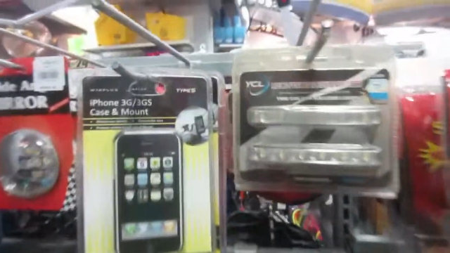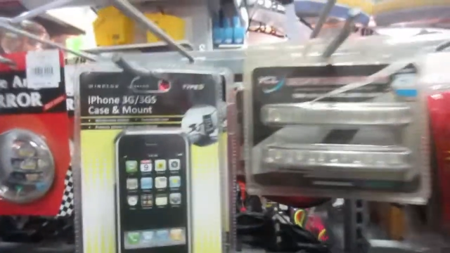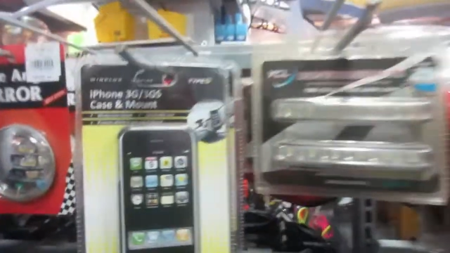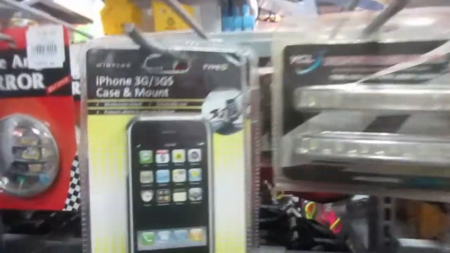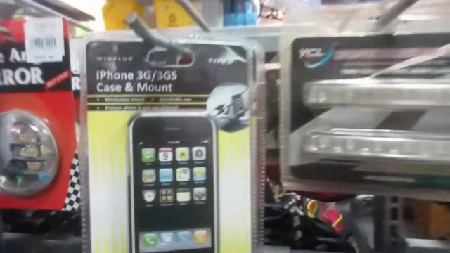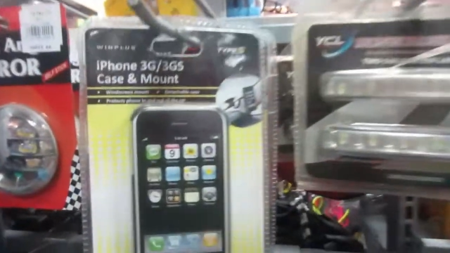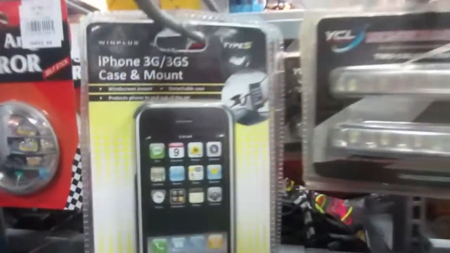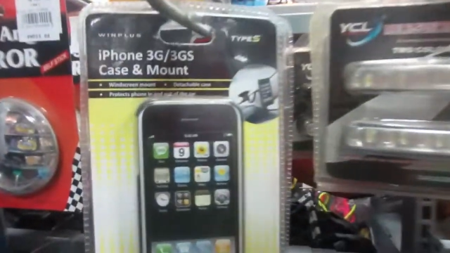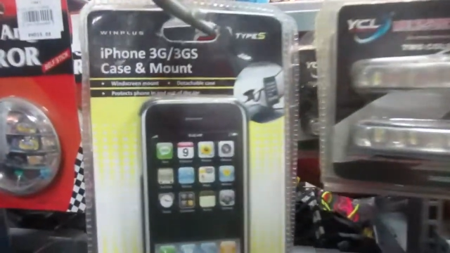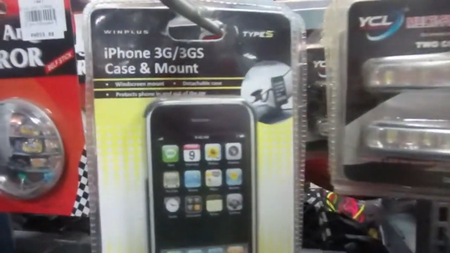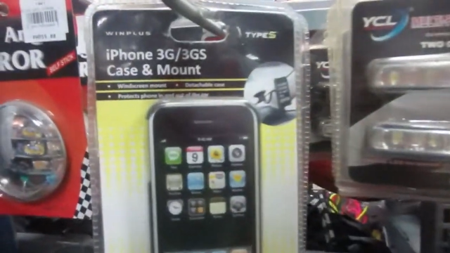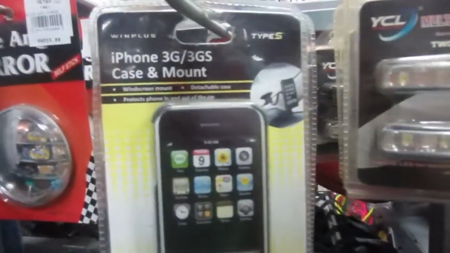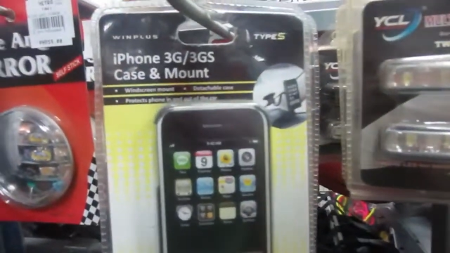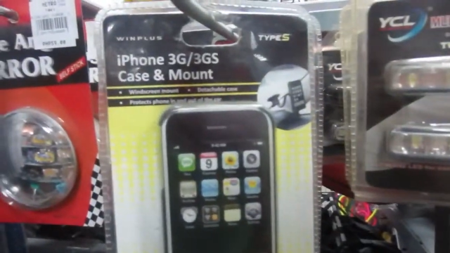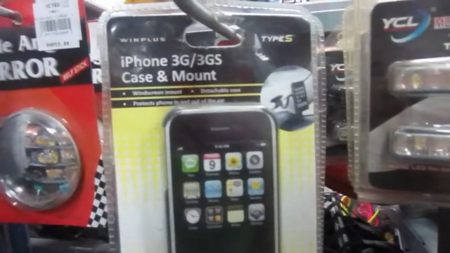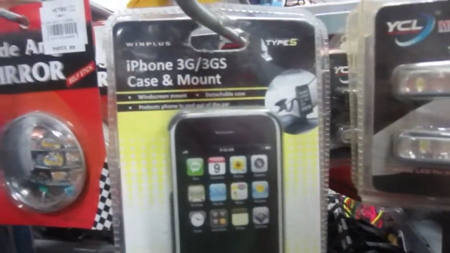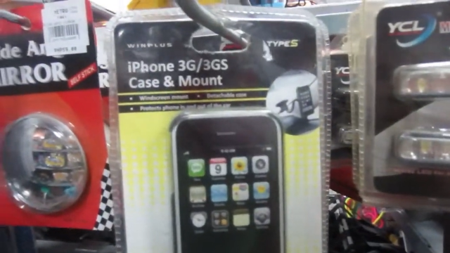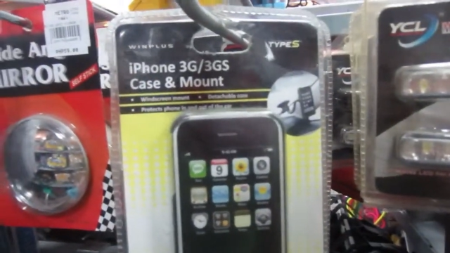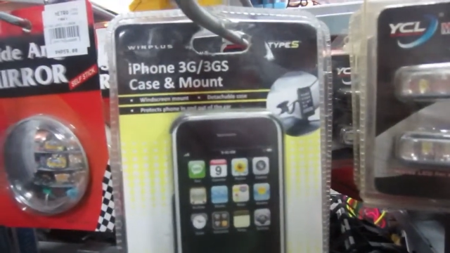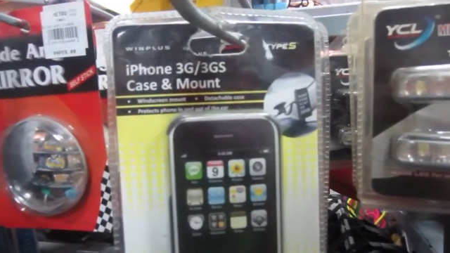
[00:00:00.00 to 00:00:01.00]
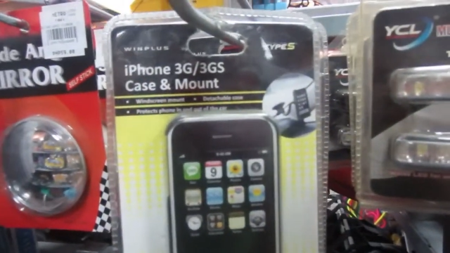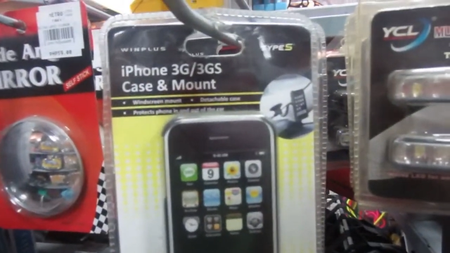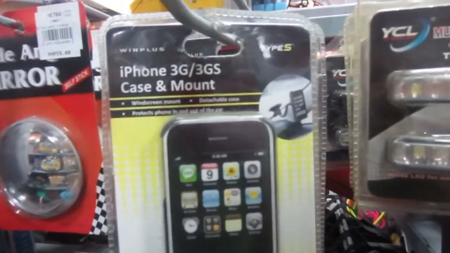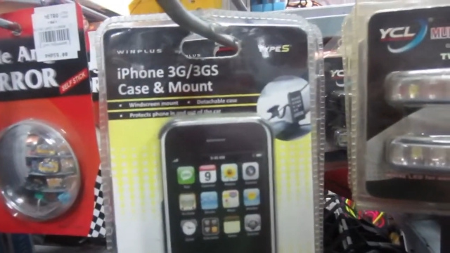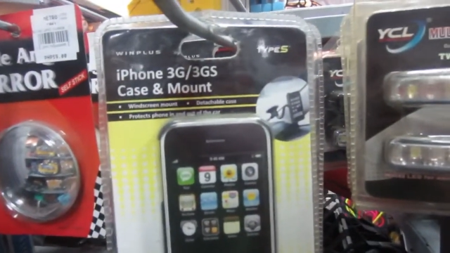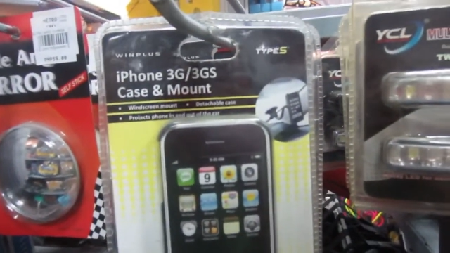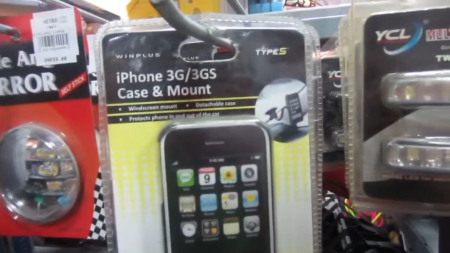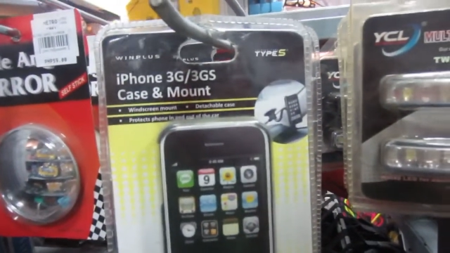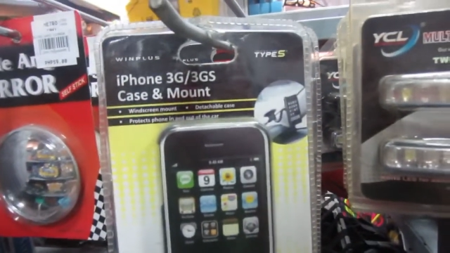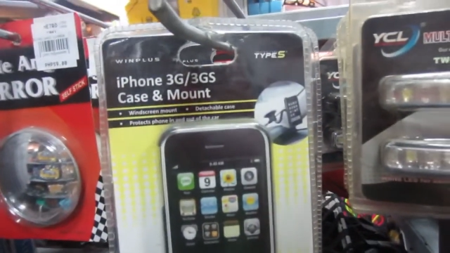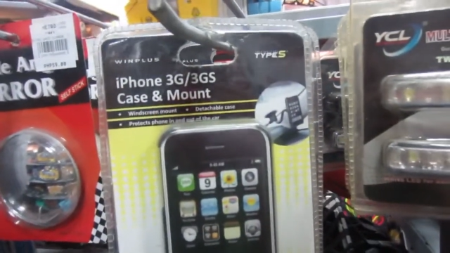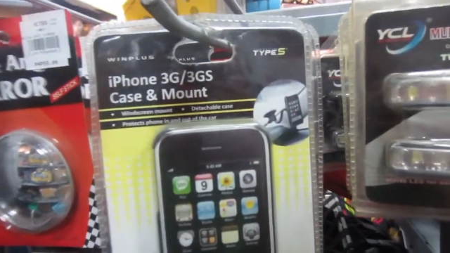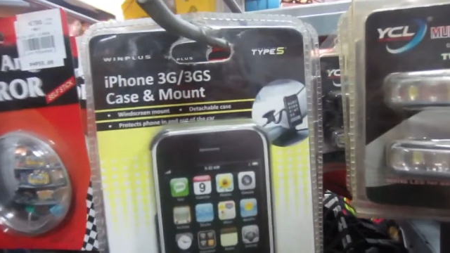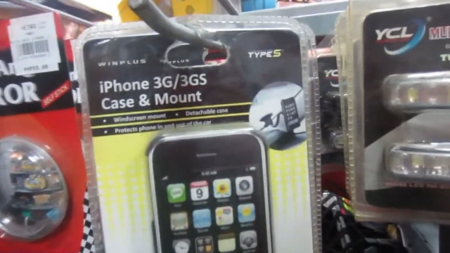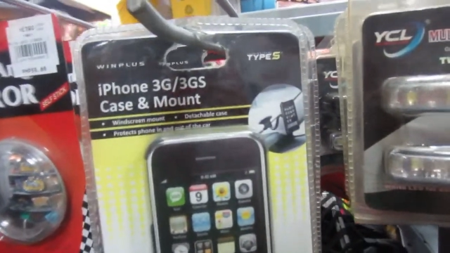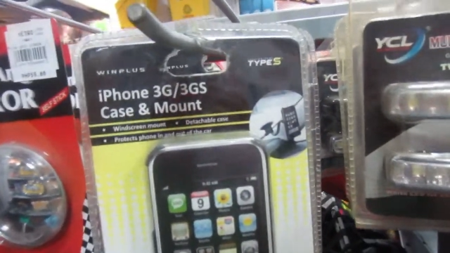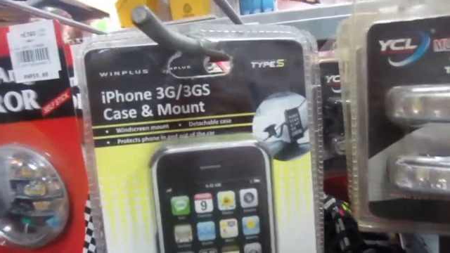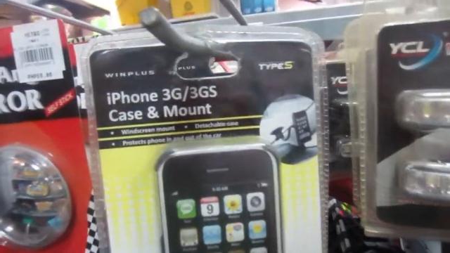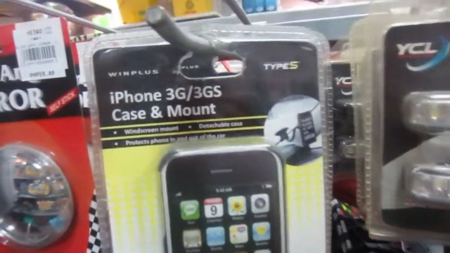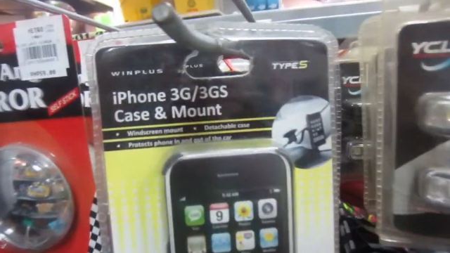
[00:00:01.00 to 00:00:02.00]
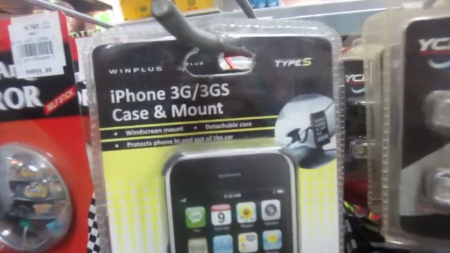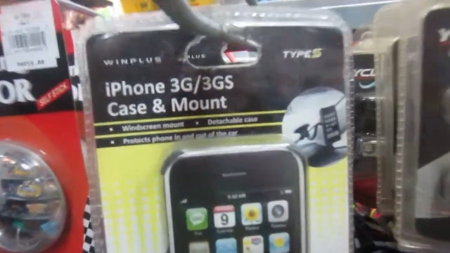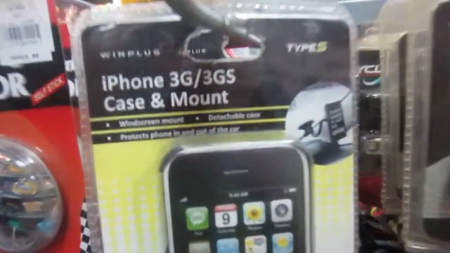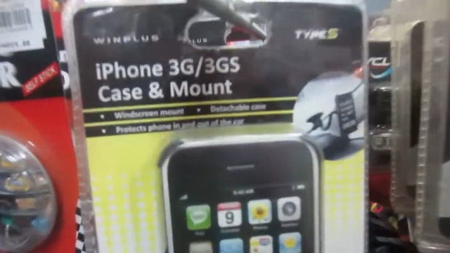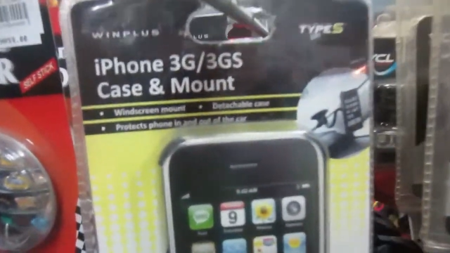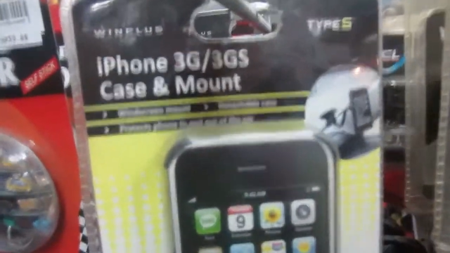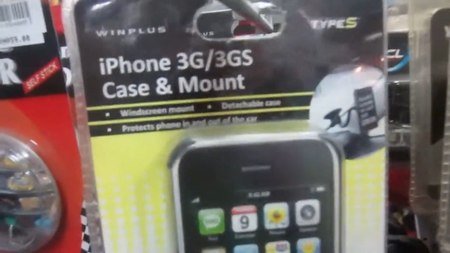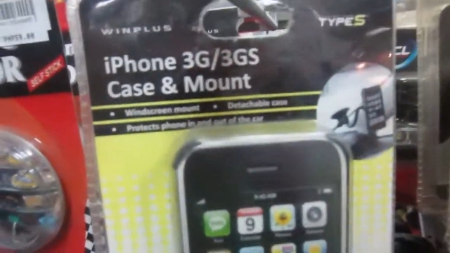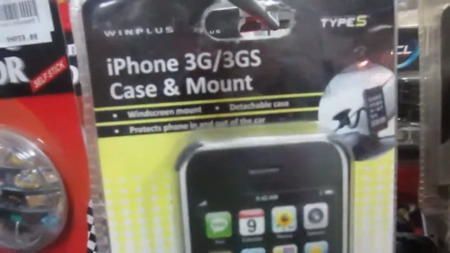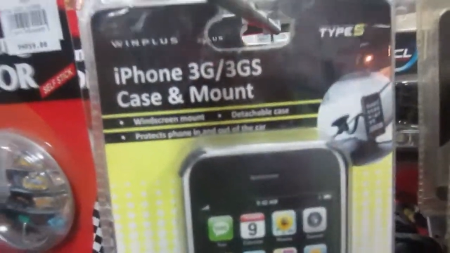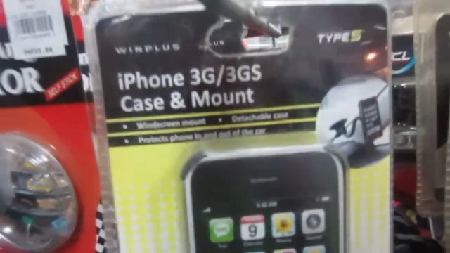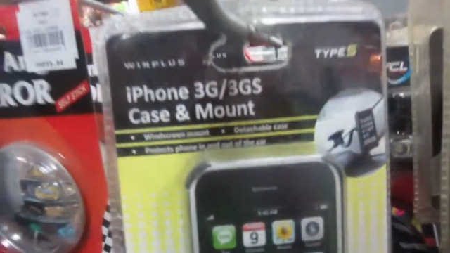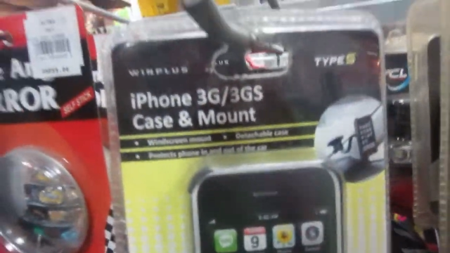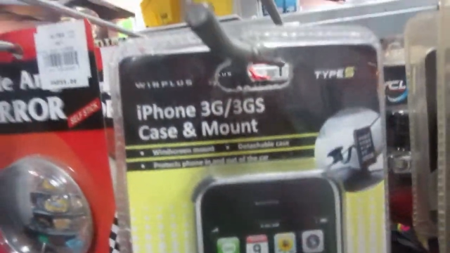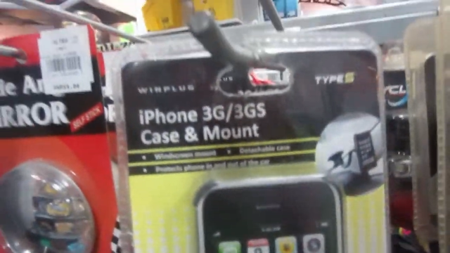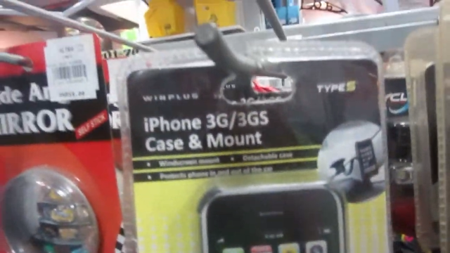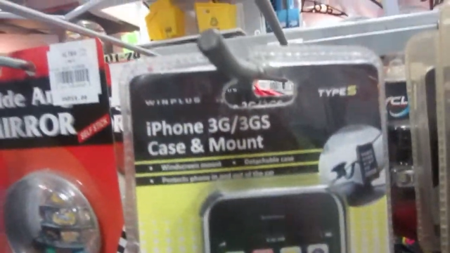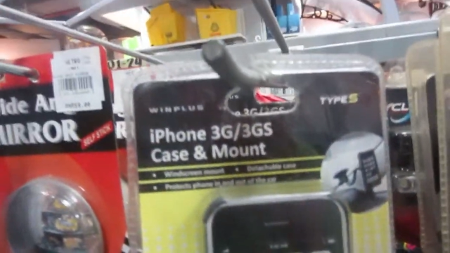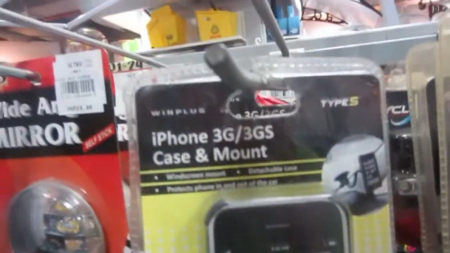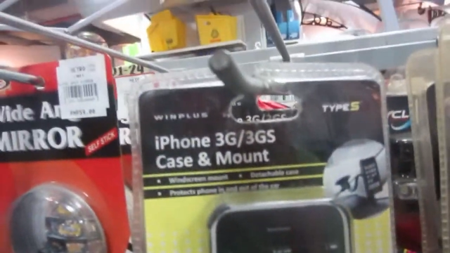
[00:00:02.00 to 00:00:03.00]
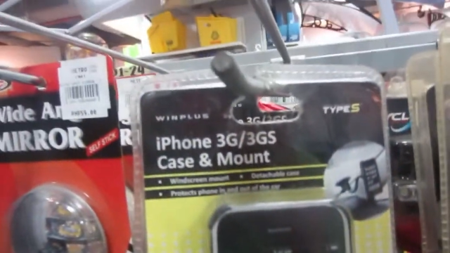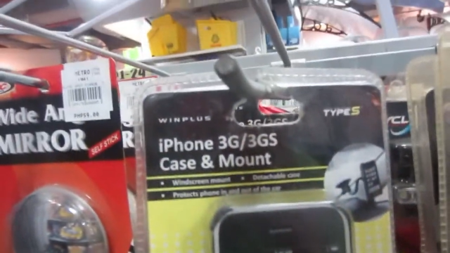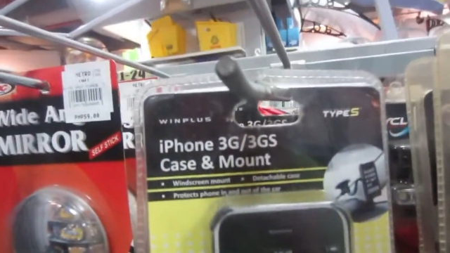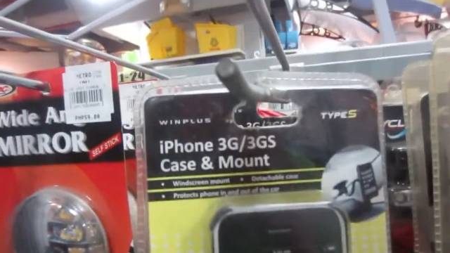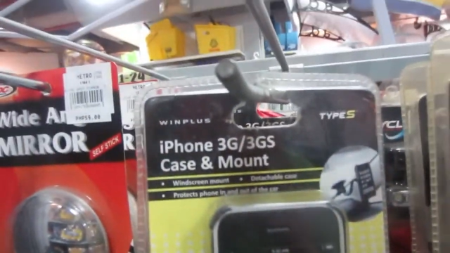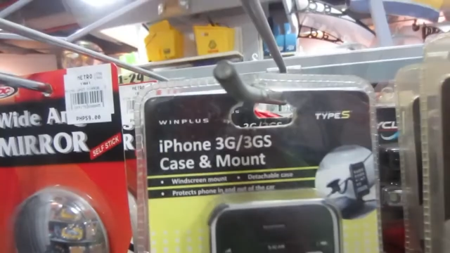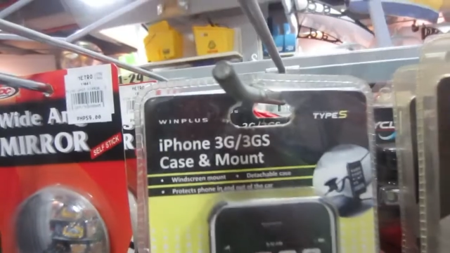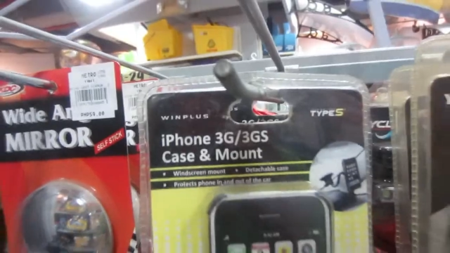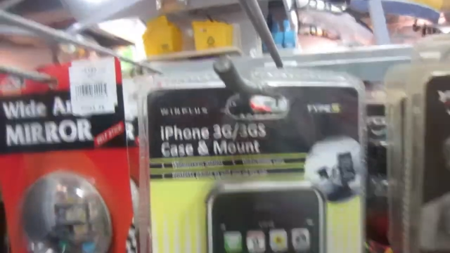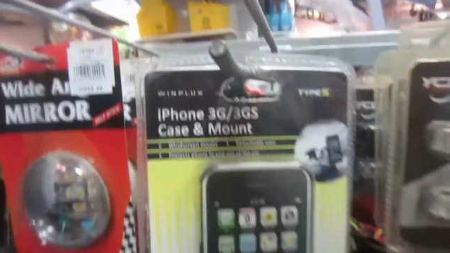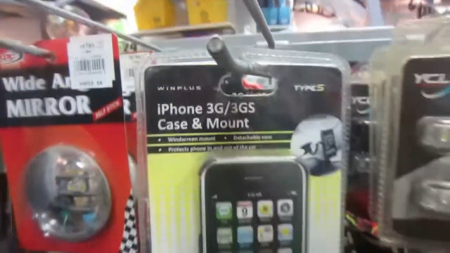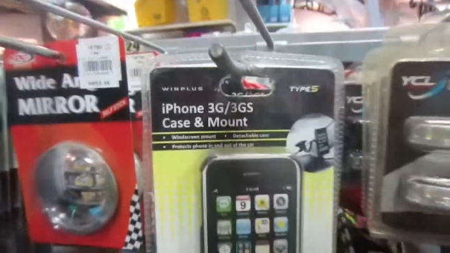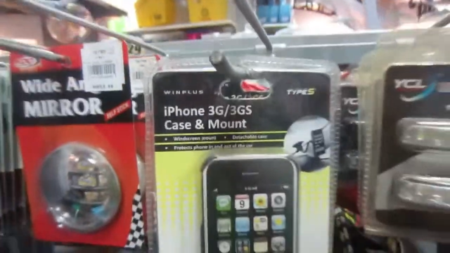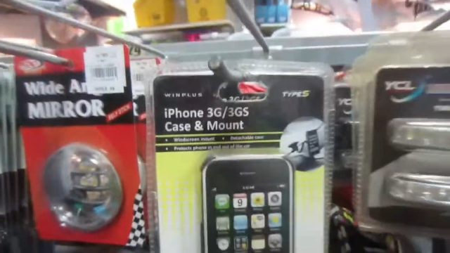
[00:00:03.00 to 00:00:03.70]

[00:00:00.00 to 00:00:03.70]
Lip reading: No face is visible, so there are no lips to read.